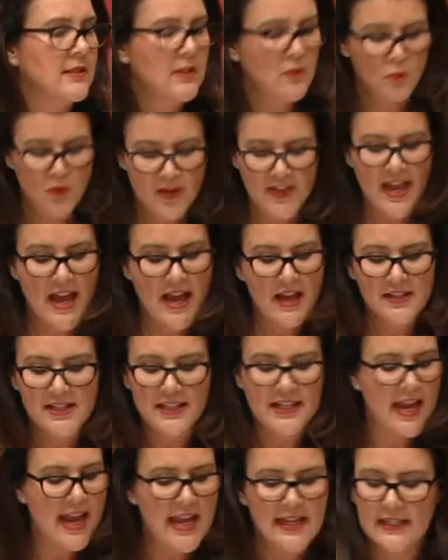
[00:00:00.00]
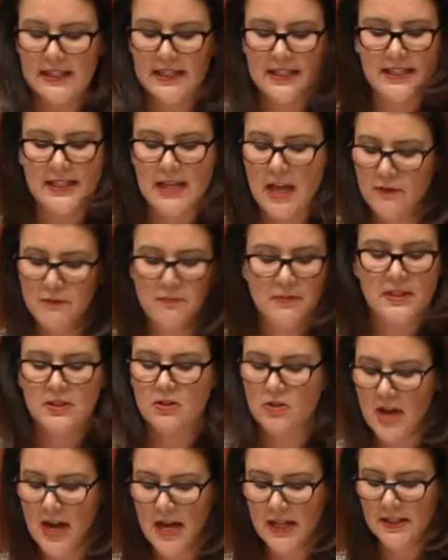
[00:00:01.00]
without endless government
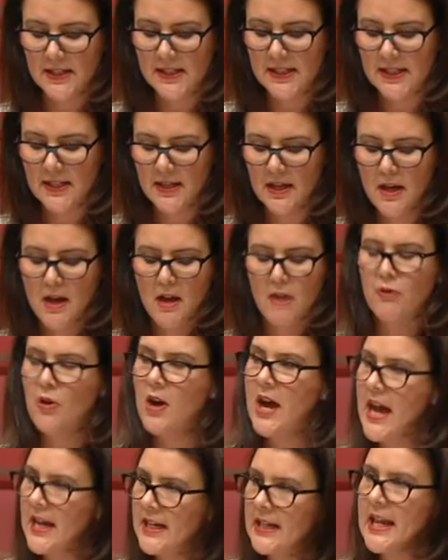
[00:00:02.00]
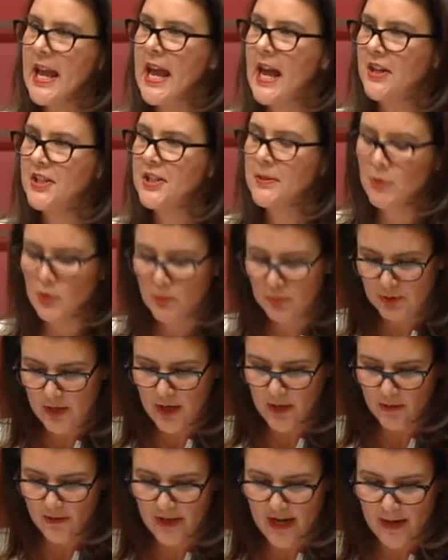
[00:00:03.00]
grants for unaccountable
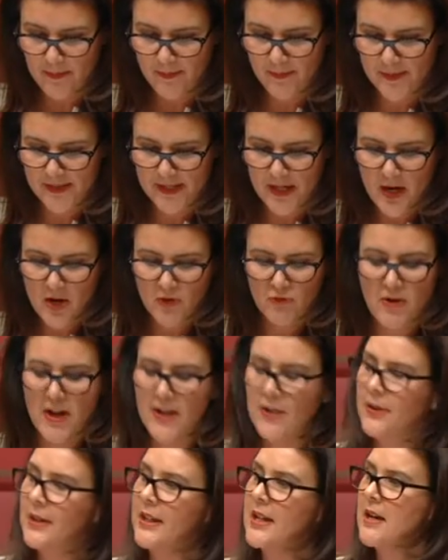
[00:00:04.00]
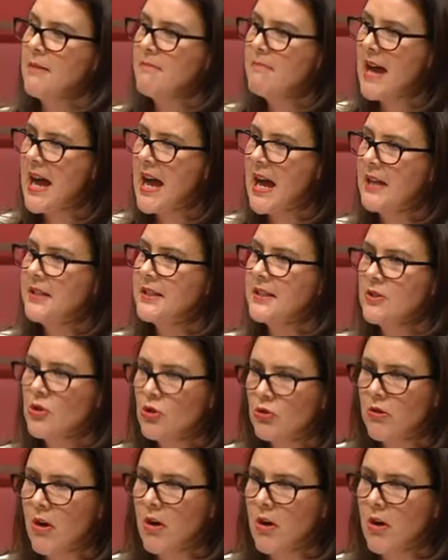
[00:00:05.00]
programs run on a command and